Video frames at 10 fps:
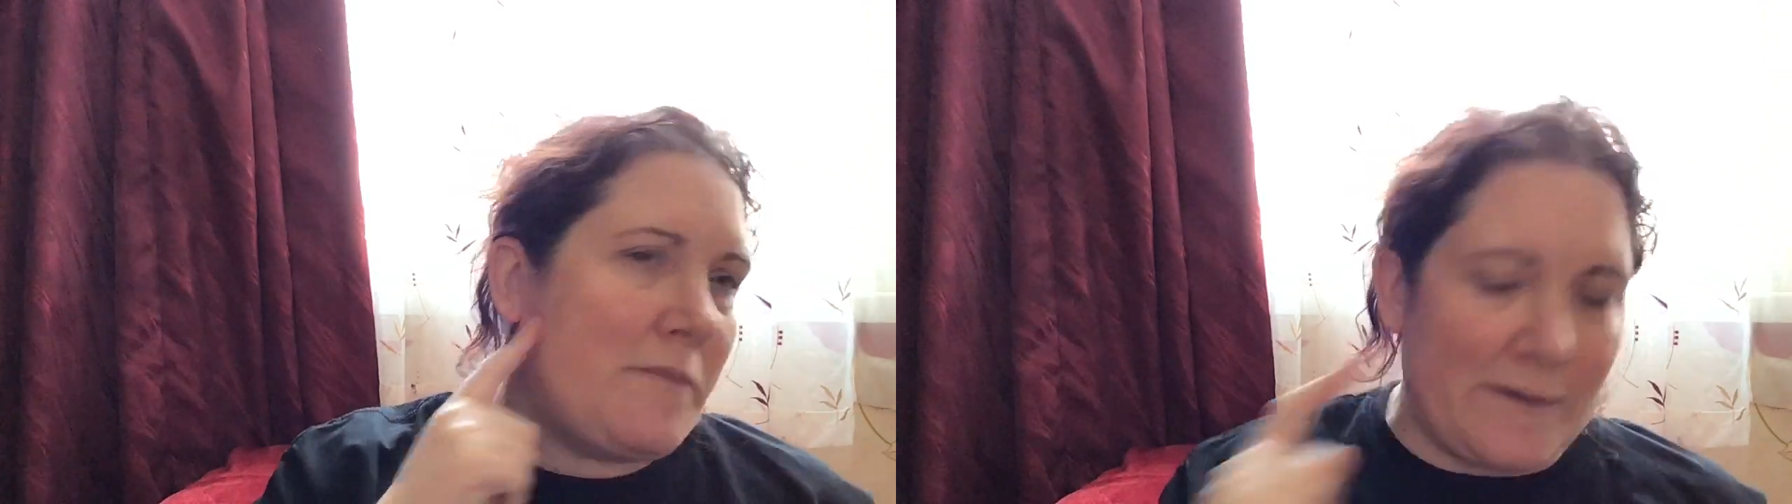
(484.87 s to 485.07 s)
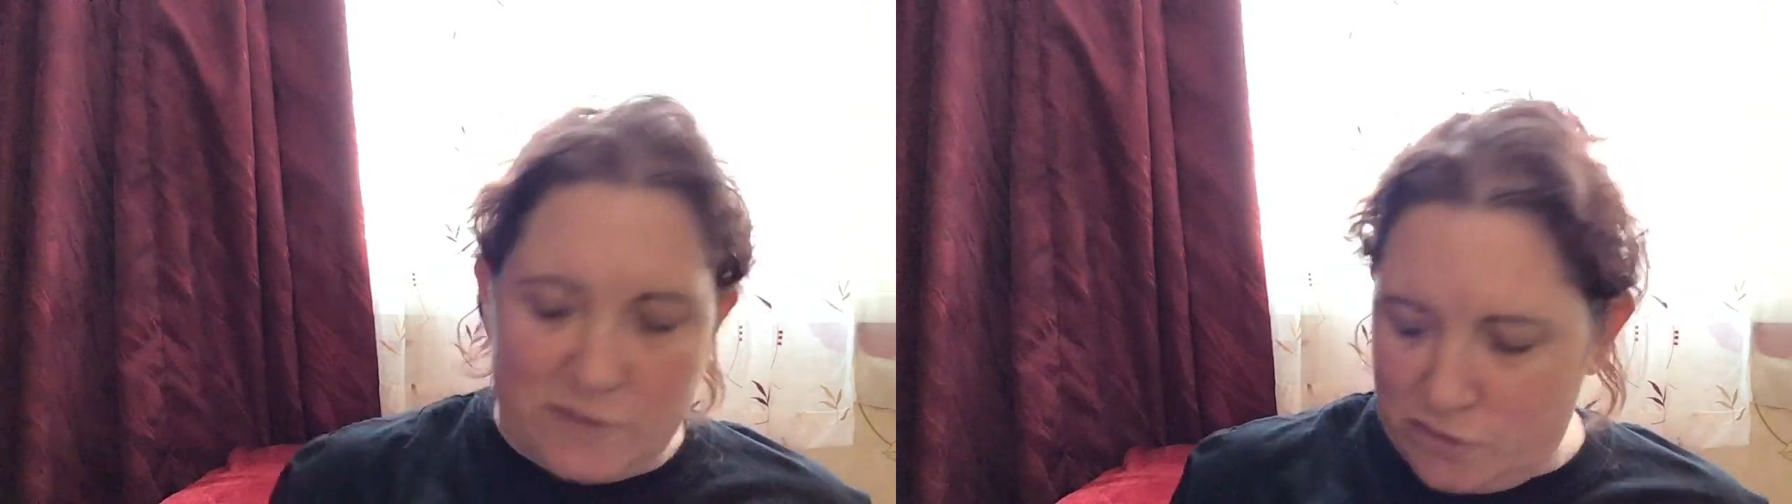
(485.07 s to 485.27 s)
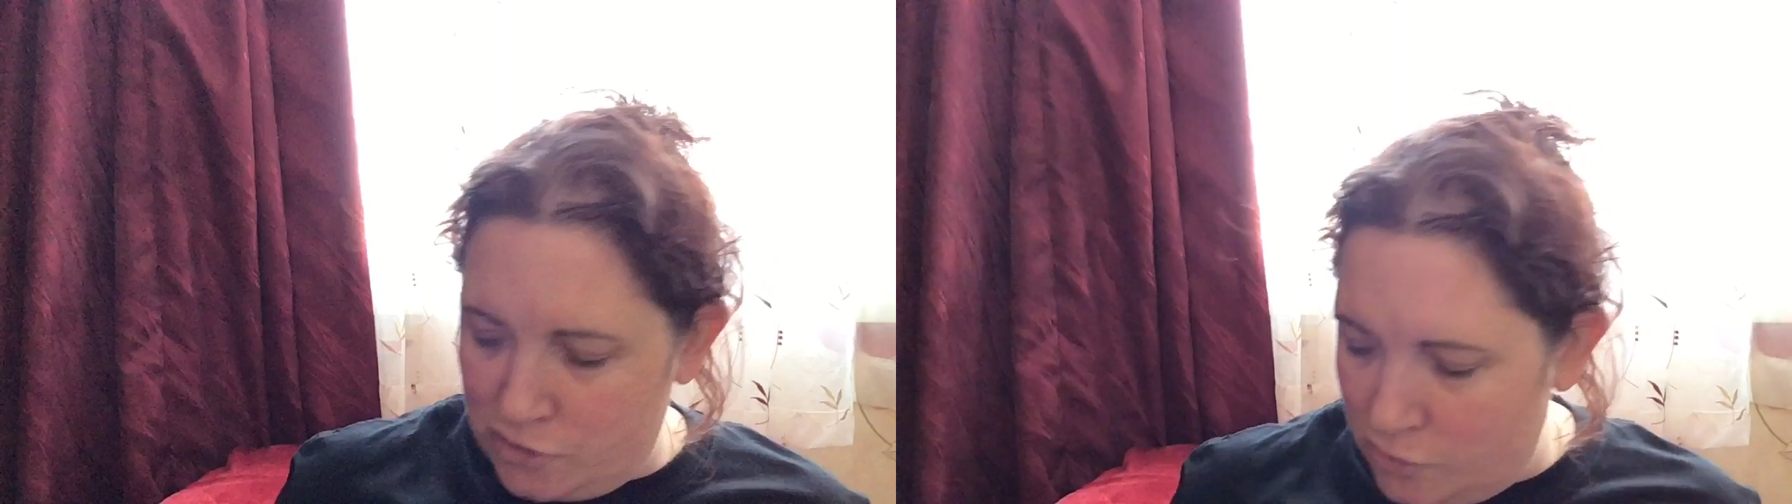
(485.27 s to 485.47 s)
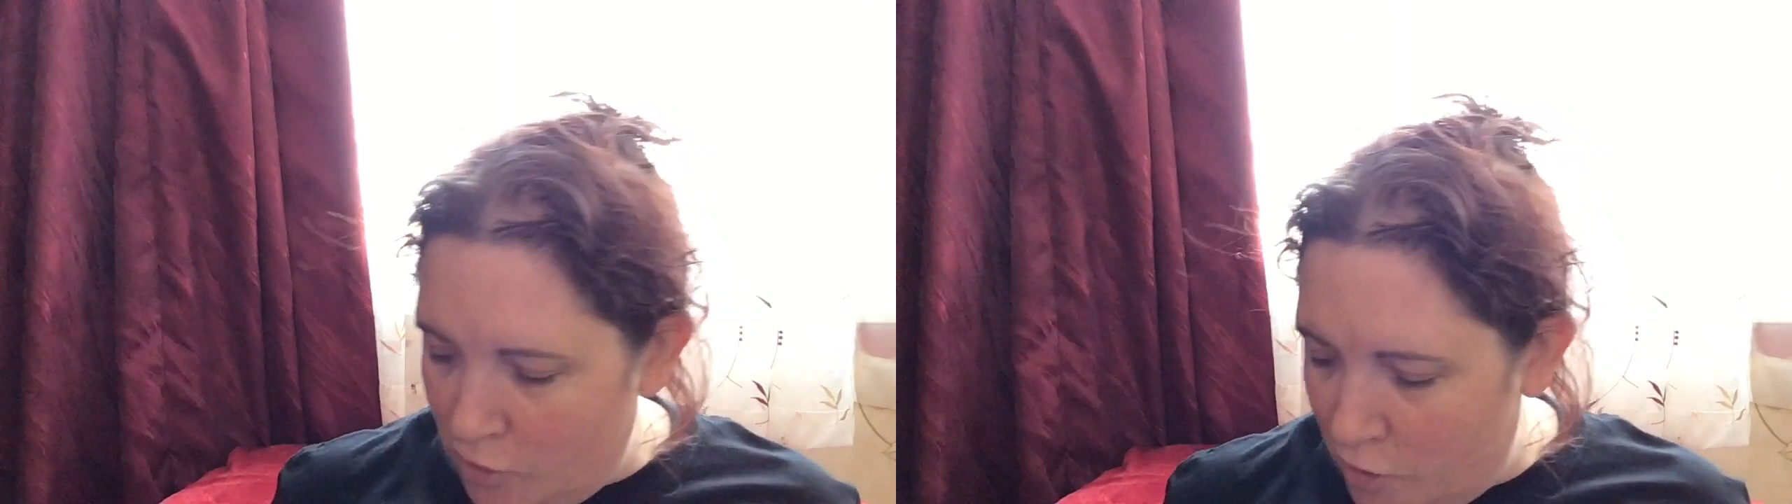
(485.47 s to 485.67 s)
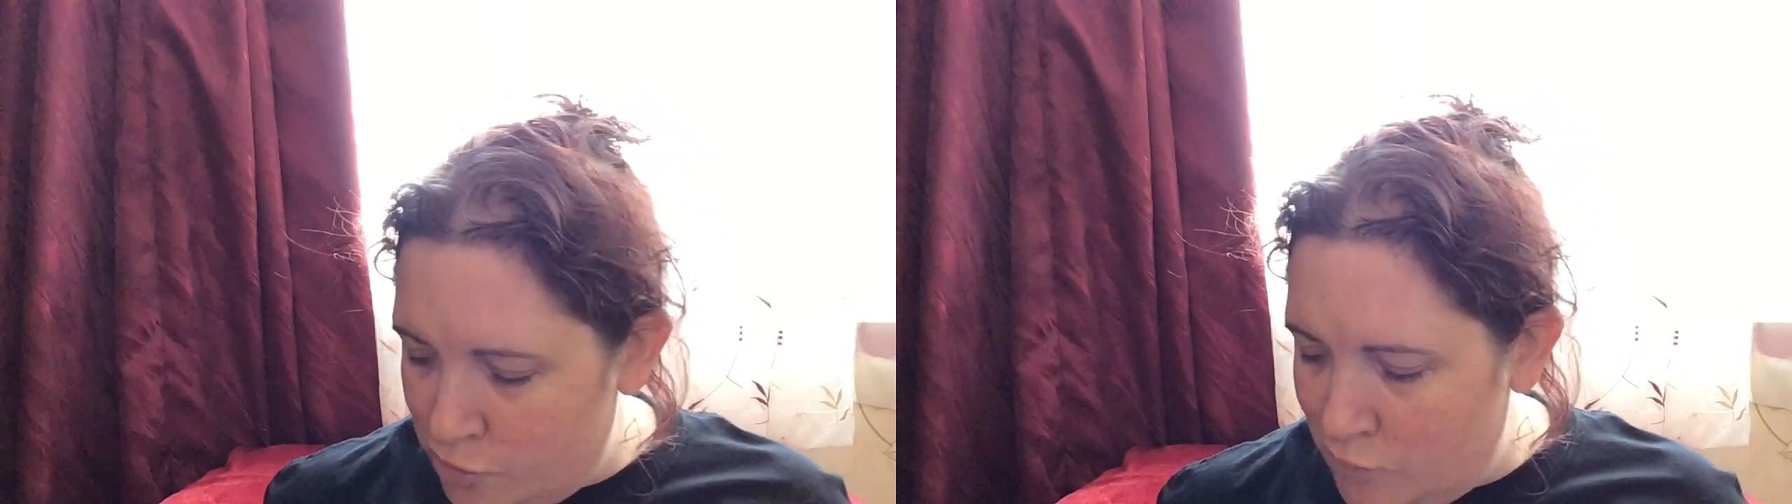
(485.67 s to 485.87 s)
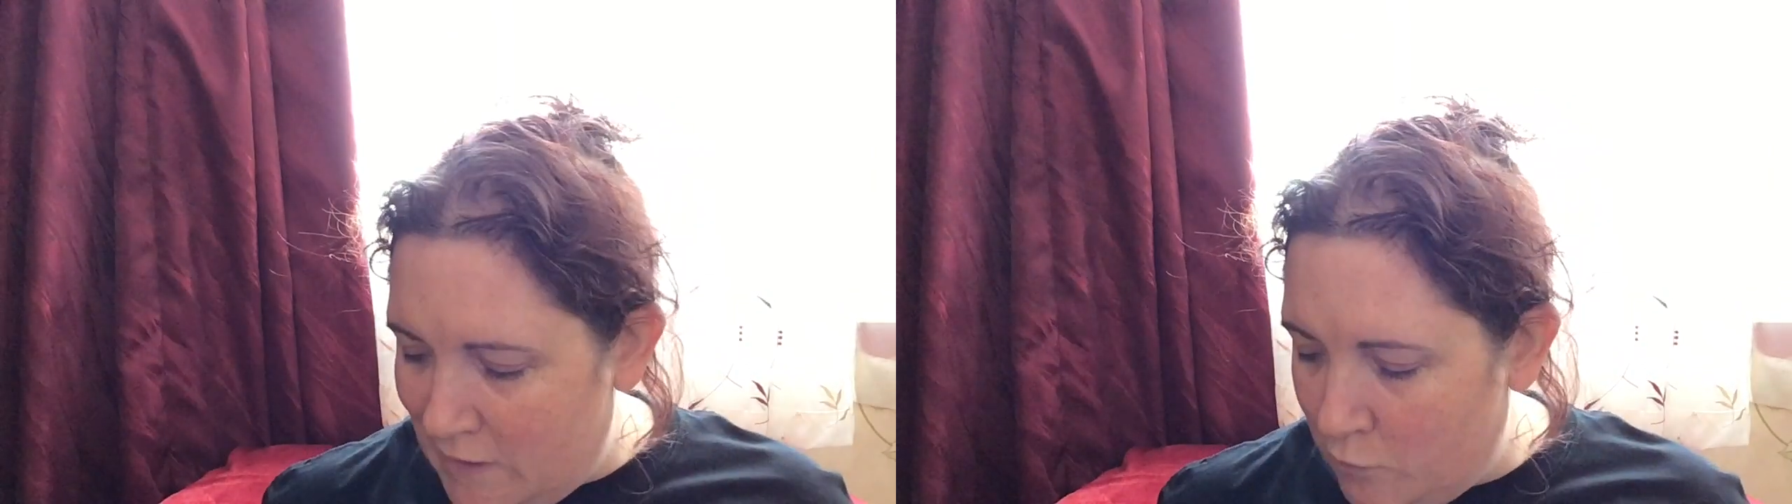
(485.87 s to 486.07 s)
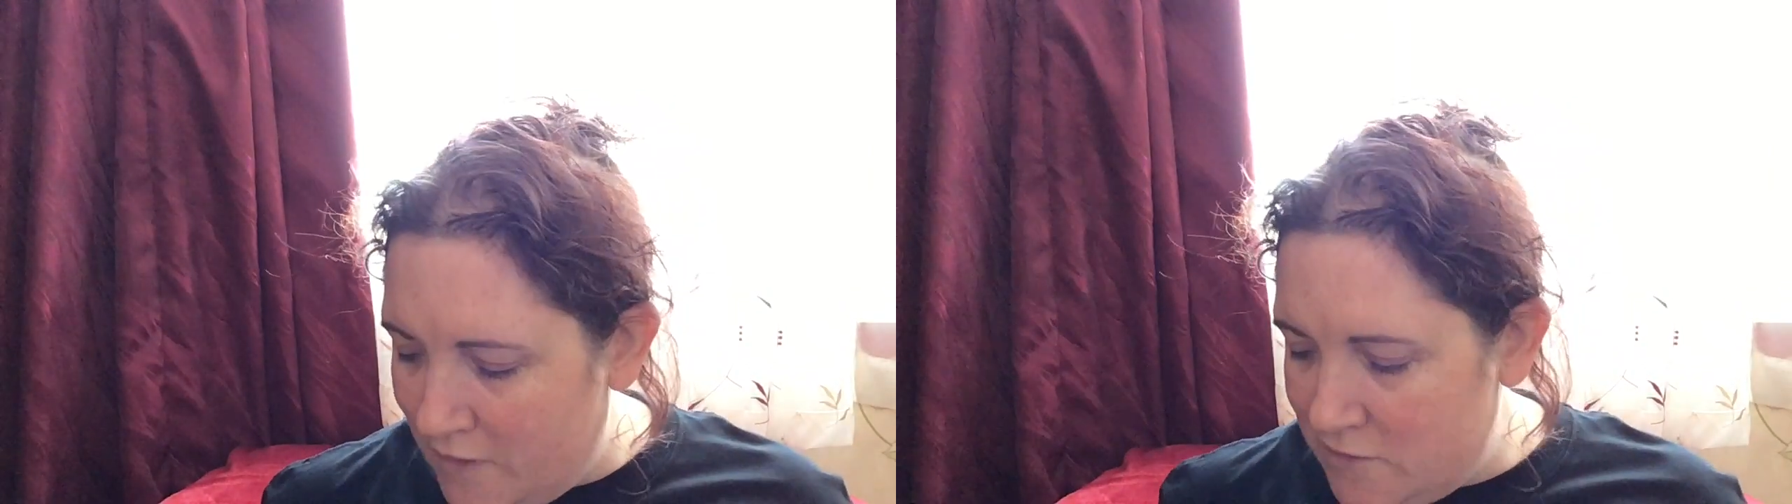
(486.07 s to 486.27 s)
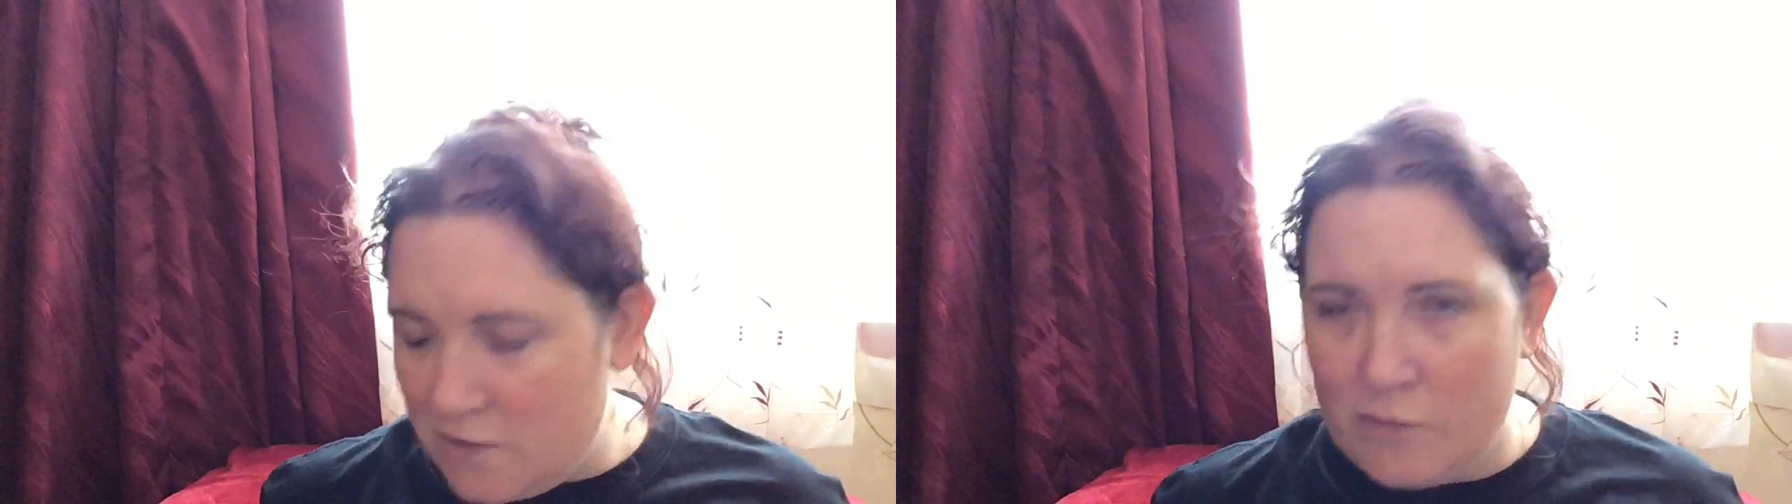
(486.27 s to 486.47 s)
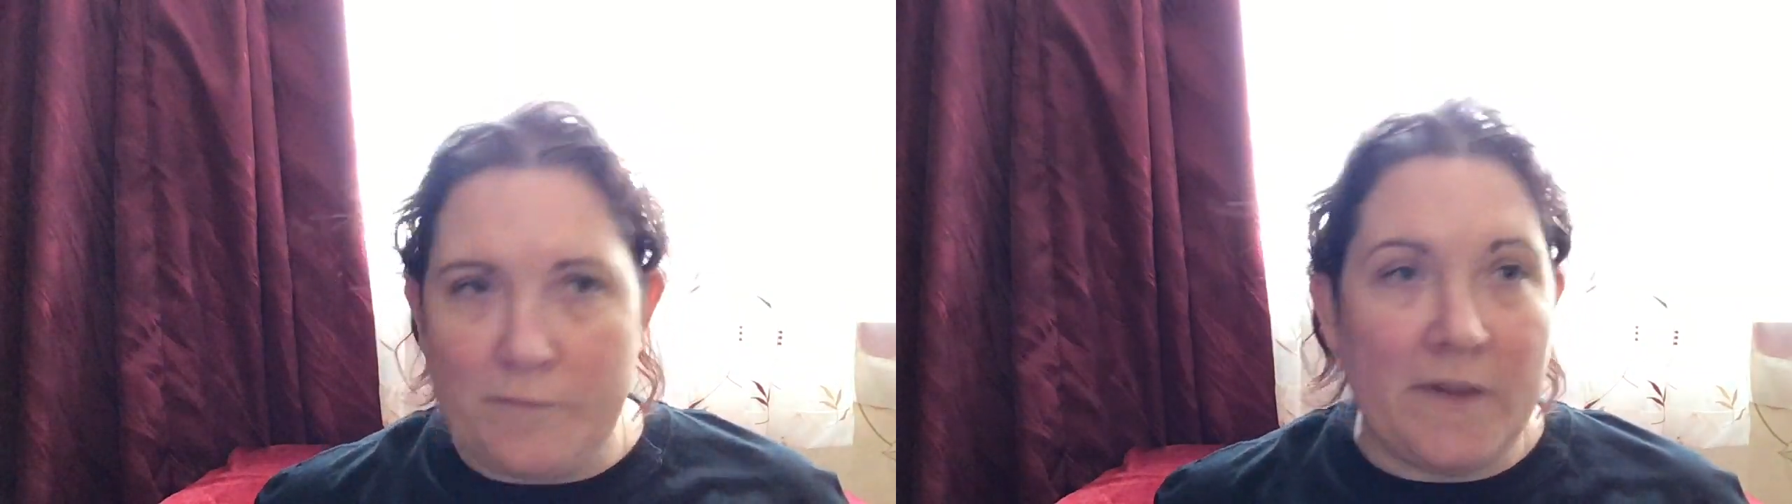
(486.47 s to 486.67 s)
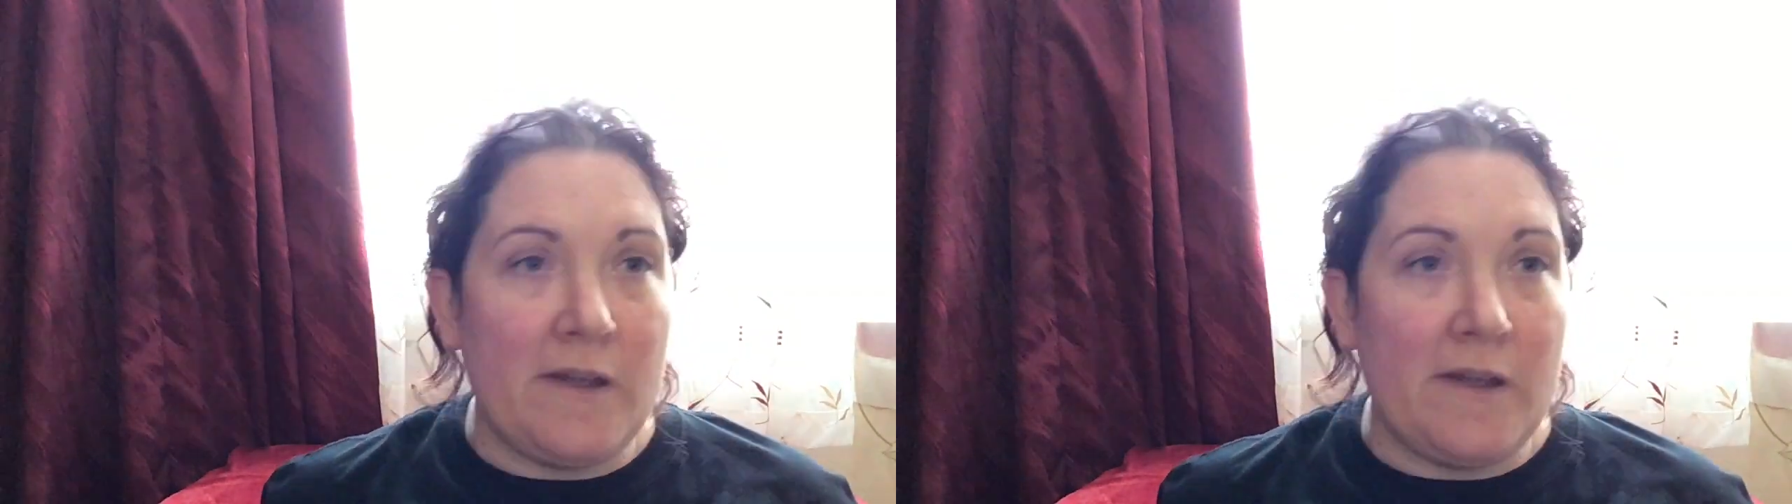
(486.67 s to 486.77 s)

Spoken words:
Perhaps I should do... I'll do that one too.